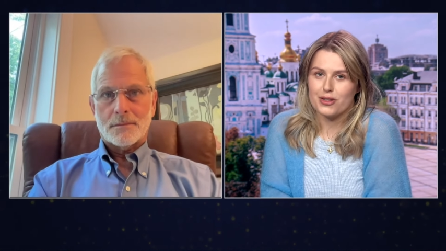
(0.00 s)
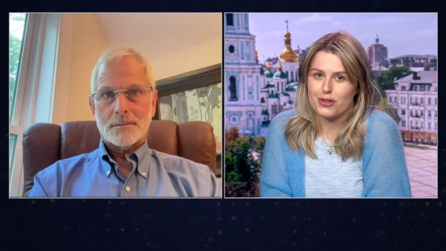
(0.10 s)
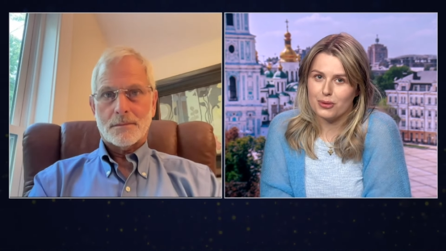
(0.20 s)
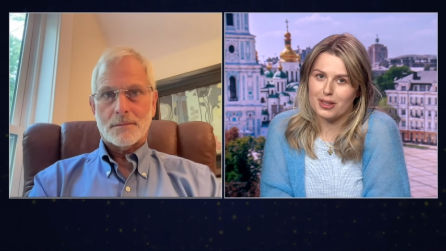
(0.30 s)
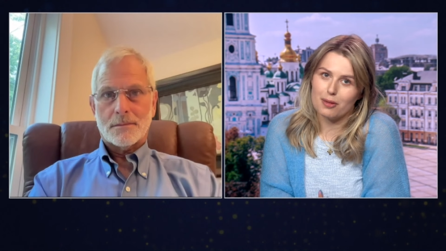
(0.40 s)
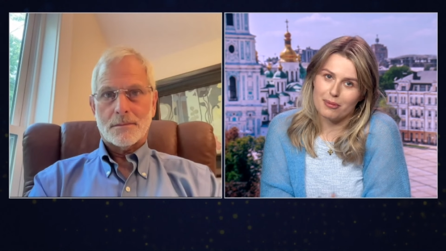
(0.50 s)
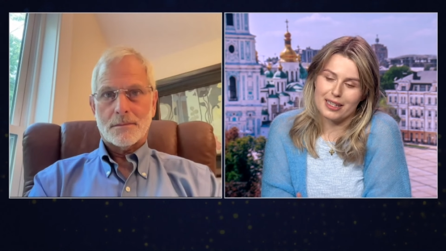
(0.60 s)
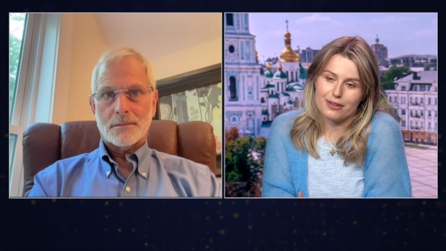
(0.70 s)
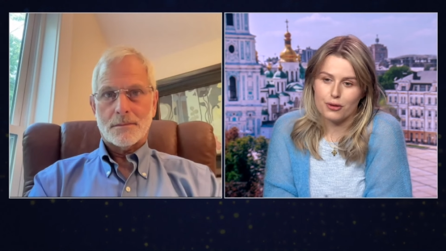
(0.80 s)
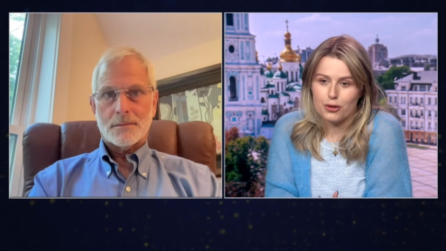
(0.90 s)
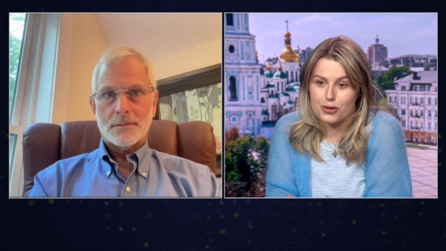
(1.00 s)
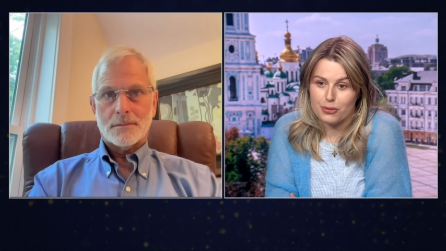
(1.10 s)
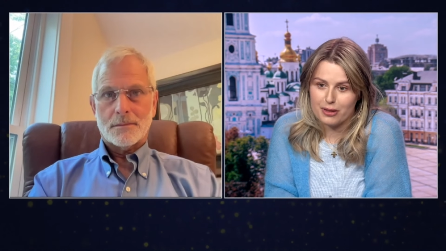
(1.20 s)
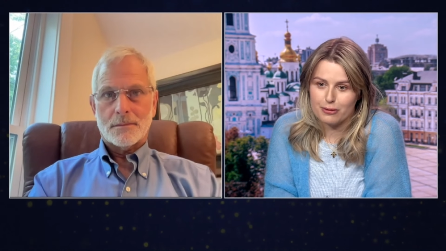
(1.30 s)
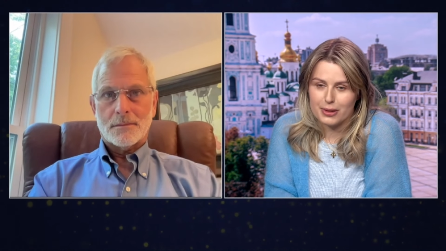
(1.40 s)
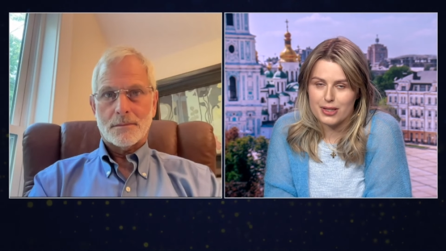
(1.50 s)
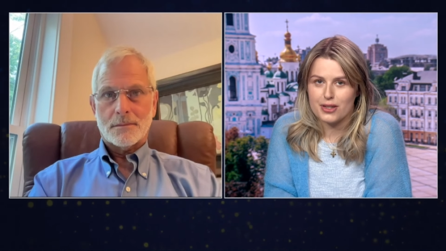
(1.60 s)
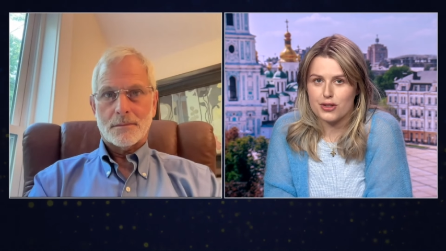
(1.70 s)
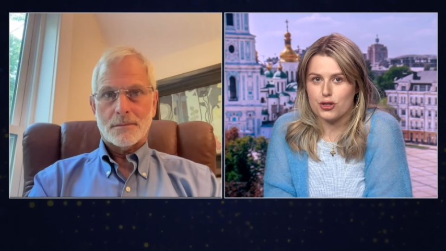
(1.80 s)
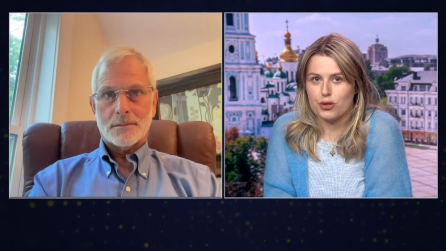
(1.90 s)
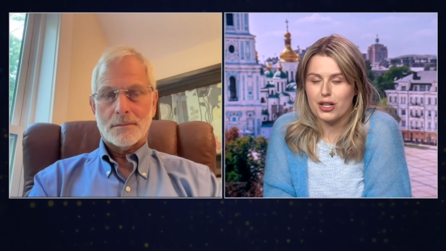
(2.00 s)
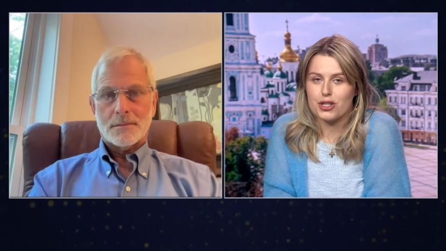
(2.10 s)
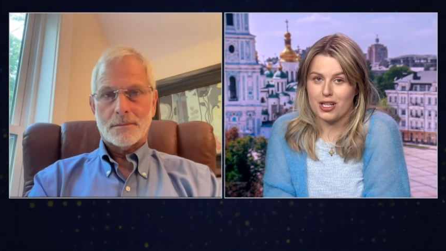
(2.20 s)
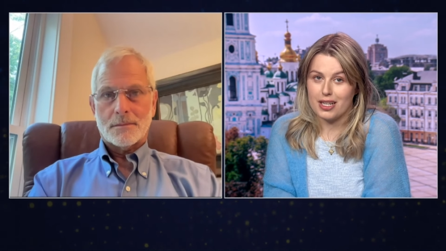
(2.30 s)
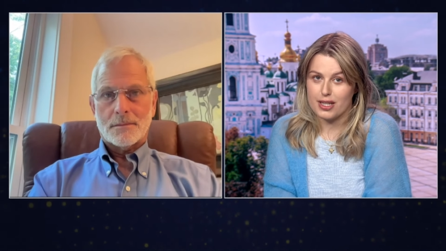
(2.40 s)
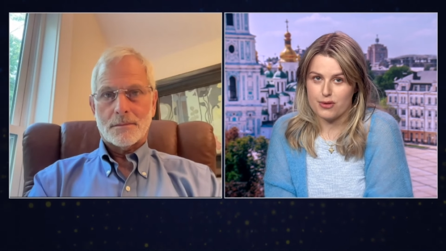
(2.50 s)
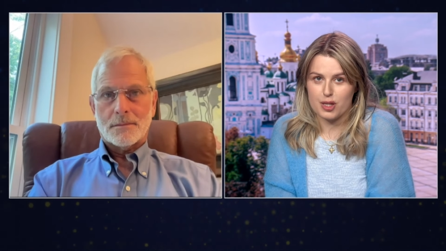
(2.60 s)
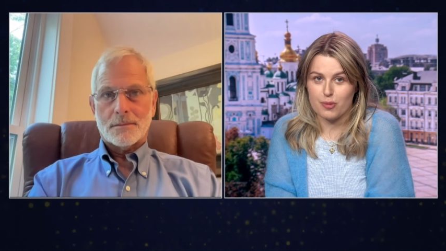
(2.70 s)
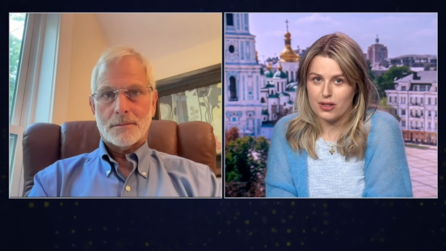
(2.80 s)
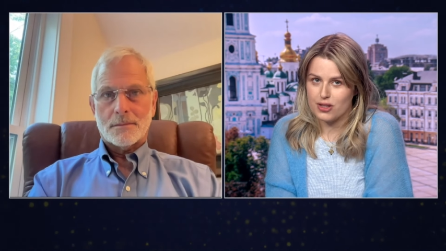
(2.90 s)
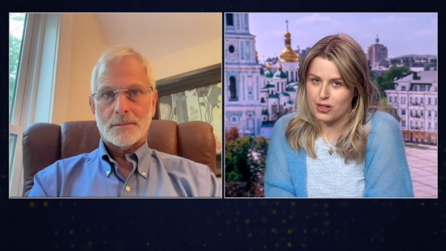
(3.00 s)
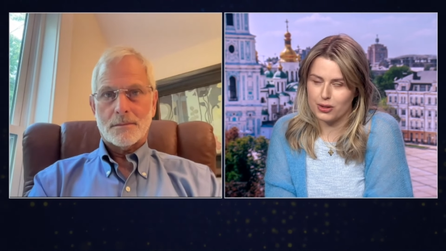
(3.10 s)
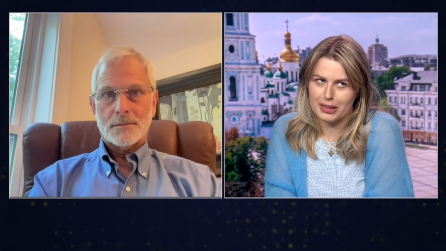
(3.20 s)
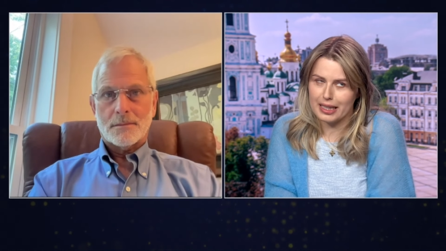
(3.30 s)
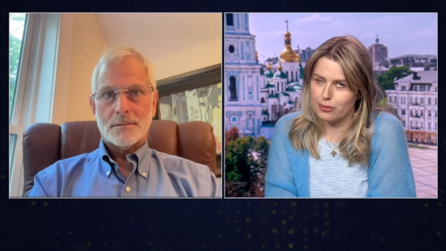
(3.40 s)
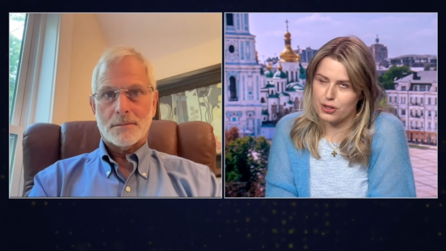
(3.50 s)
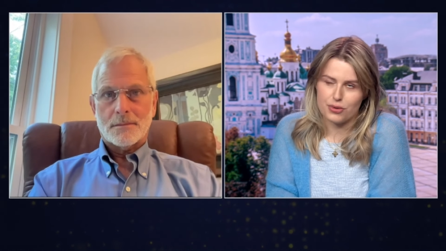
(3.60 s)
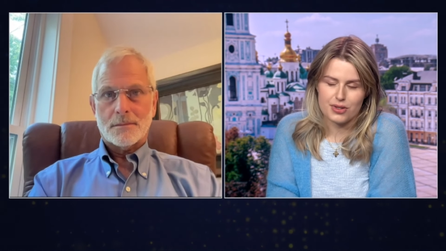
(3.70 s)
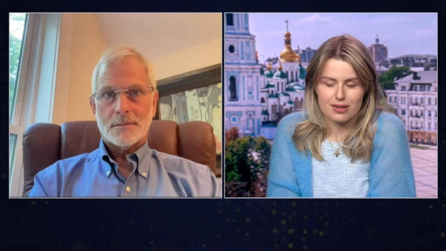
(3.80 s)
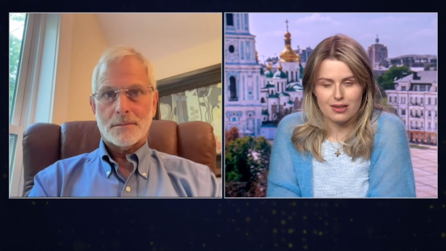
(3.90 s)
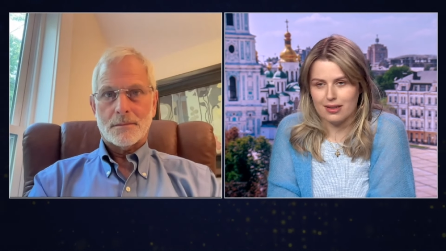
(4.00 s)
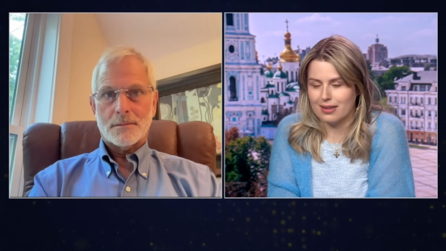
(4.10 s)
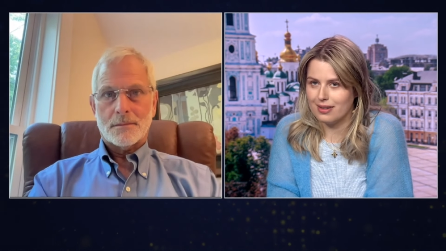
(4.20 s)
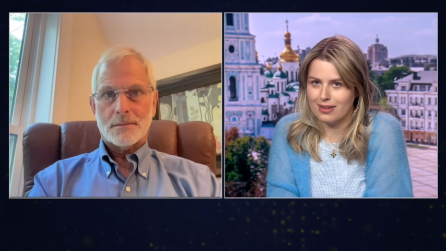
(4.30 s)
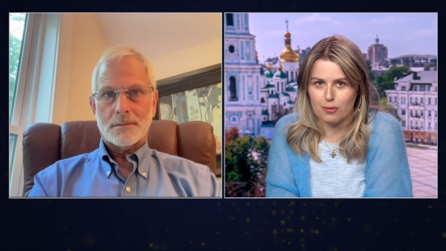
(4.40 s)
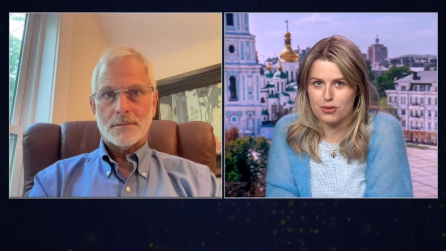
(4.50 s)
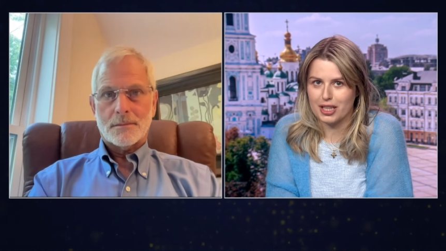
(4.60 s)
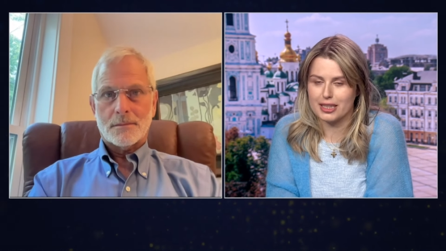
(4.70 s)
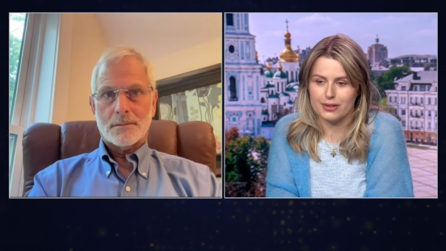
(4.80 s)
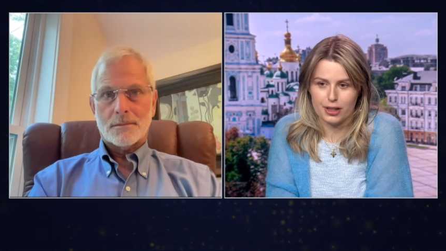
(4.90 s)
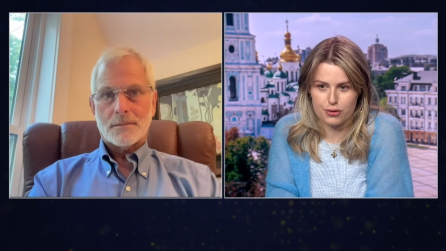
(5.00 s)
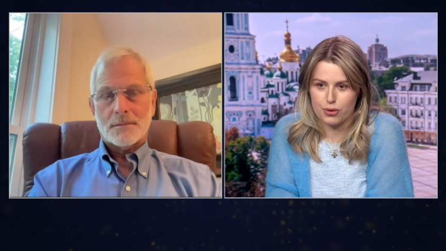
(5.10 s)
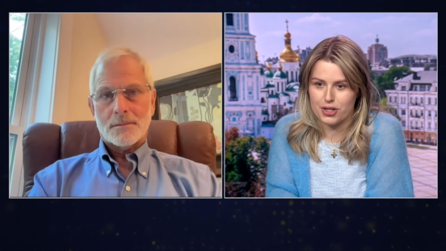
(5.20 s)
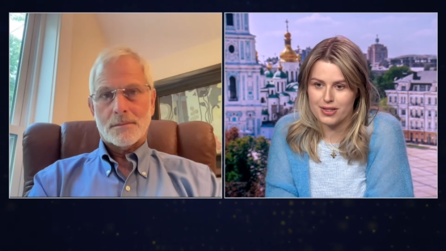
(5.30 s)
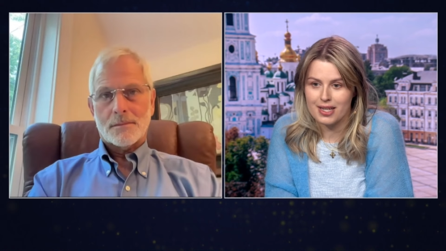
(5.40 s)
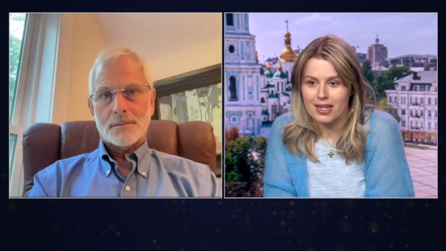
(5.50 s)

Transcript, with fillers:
Speaker 1: So that might have also influenced the situation and his response to Ukraine, which was uh, objectively atrocious.